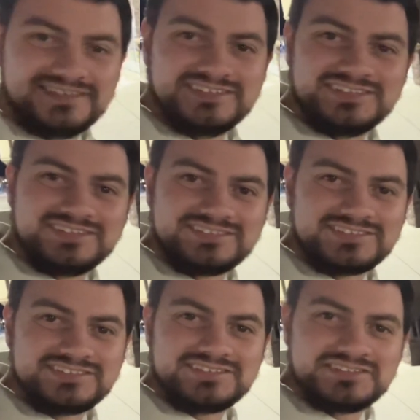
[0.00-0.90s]
This.
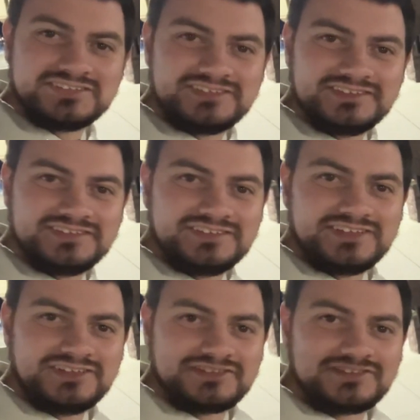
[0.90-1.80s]

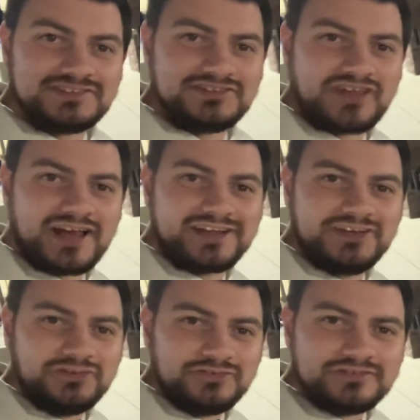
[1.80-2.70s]
He's, he's kind of
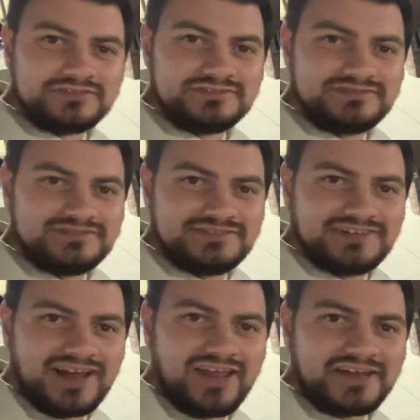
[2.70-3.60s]
cute.
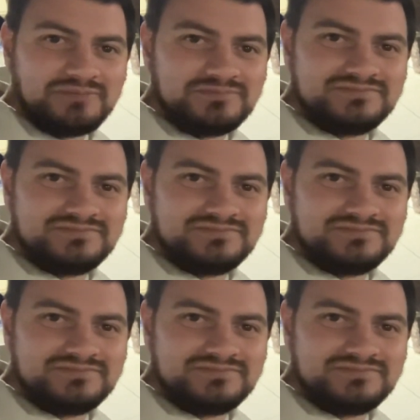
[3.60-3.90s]
I like him.